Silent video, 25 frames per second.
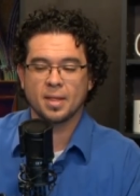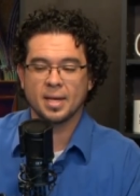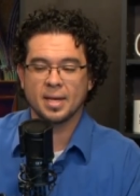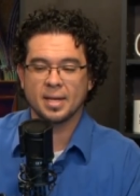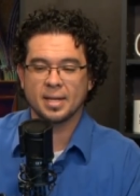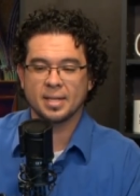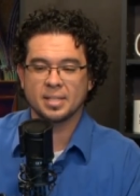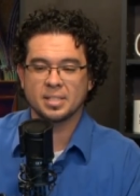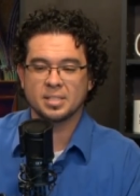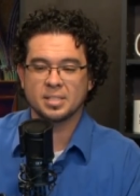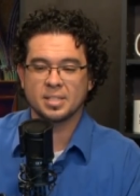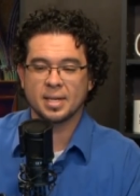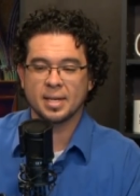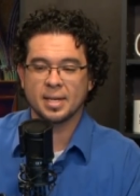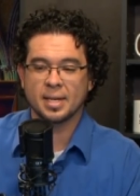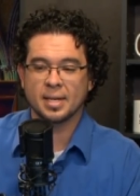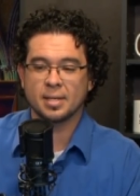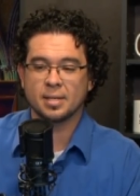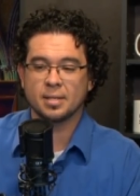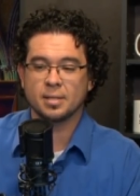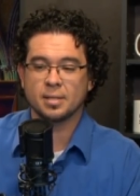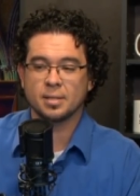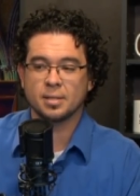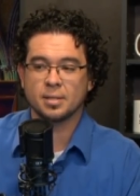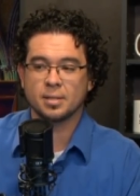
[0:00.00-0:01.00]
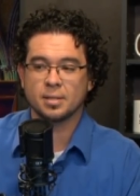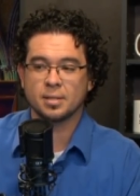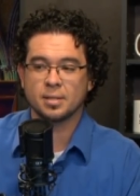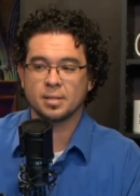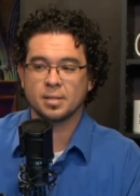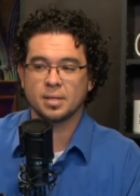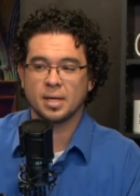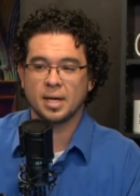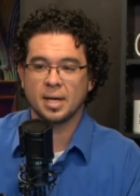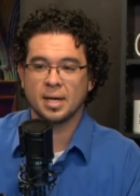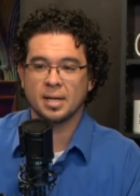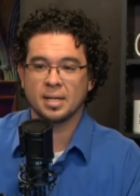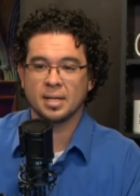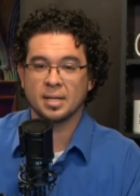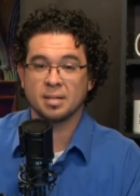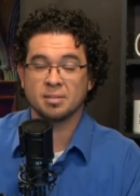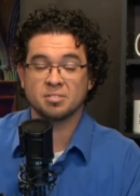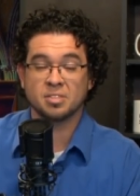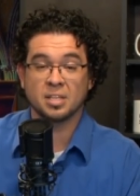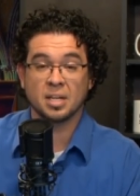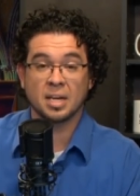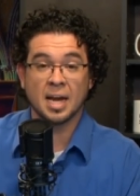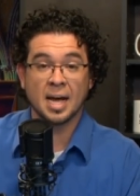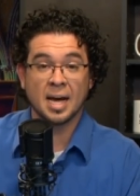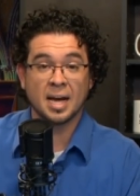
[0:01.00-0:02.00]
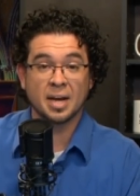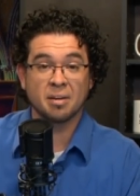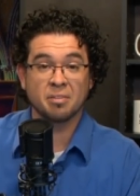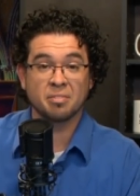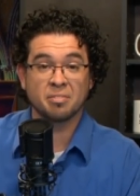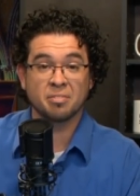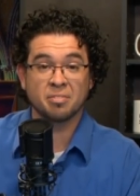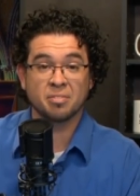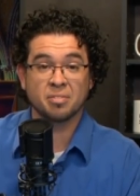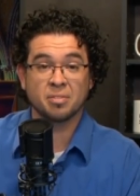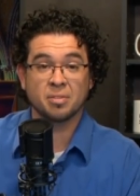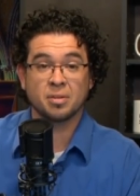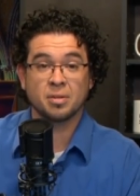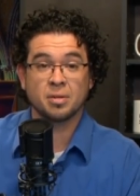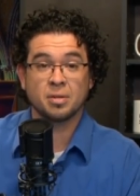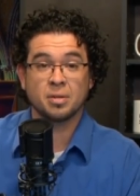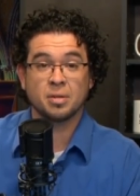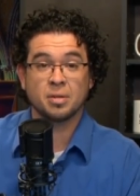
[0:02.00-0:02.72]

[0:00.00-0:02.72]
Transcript: And he said, "I lived a life